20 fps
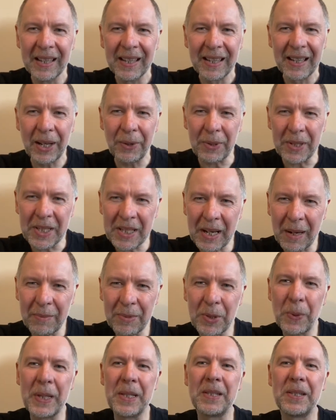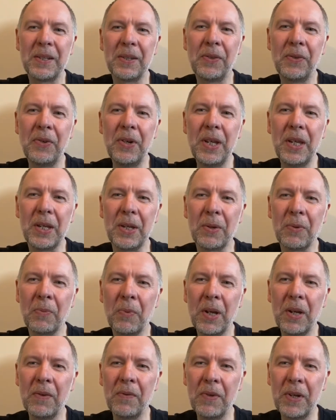Now in Psalm 23,
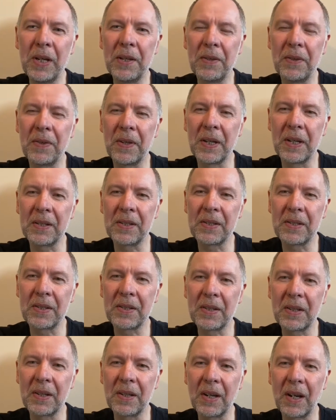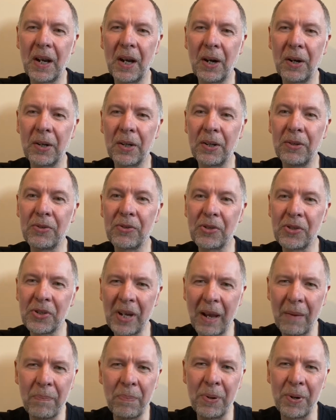we read that our good
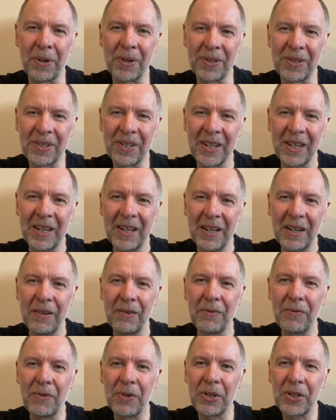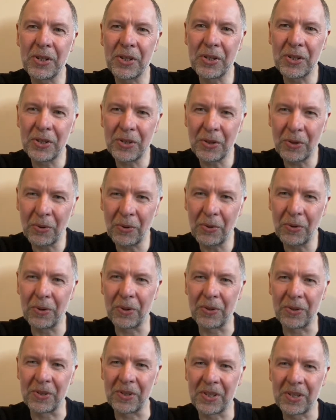shepherd
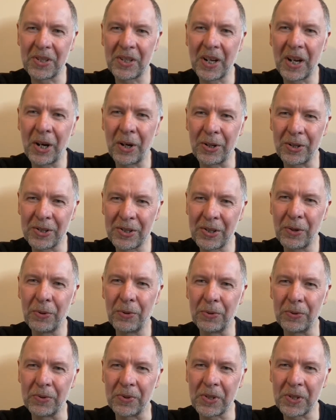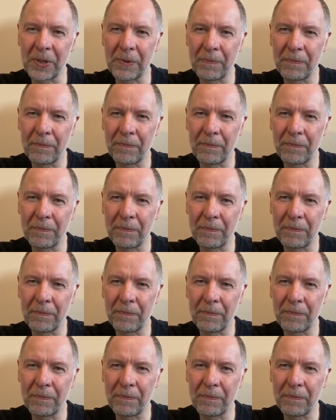restores our souls.